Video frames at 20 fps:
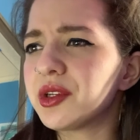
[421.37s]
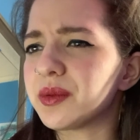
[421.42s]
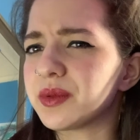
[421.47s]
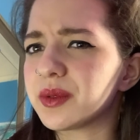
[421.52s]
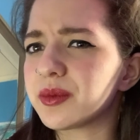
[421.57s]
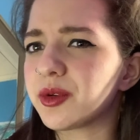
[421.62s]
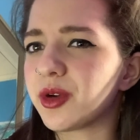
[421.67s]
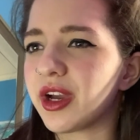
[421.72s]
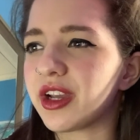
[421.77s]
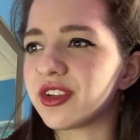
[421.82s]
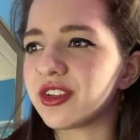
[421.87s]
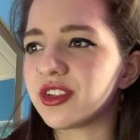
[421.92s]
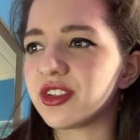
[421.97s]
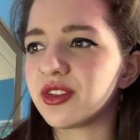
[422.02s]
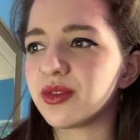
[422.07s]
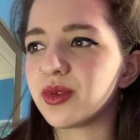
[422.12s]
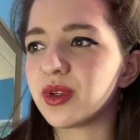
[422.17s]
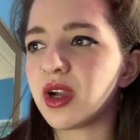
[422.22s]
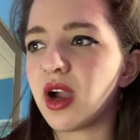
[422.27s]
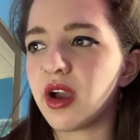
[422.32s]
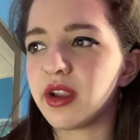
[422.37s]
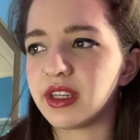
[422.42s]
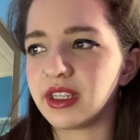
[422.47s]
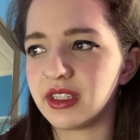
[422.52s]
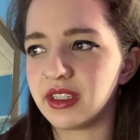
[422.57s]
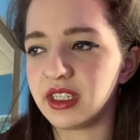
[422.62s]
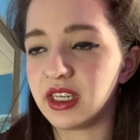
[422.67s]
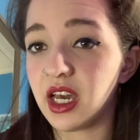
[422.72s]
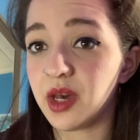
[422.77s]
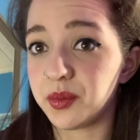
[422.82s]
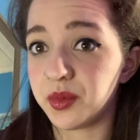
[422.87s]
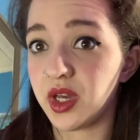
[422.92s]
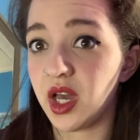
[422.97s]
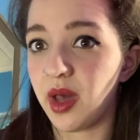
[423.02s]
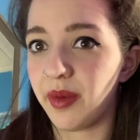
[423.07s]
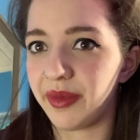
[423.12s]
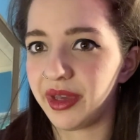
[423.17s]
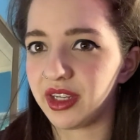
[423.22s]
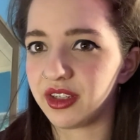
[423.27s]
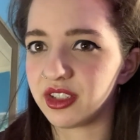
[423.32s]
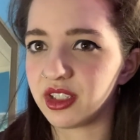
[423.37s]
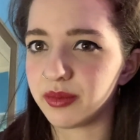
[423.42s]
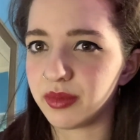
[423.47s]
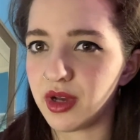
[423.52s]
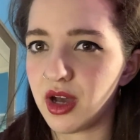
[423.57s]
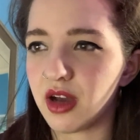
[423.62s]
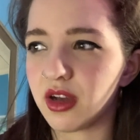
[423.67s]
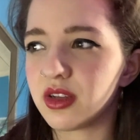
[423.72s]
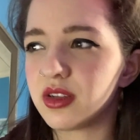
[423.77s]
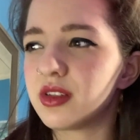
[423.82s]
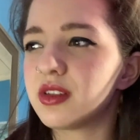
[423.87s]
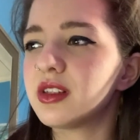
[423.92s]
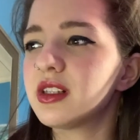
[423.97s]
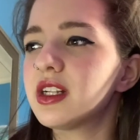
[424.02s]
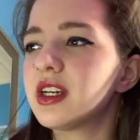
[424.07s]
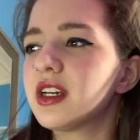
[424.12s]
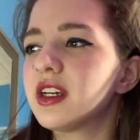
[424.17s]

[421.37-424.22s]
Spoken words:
some questions regarding the upcoming debacle."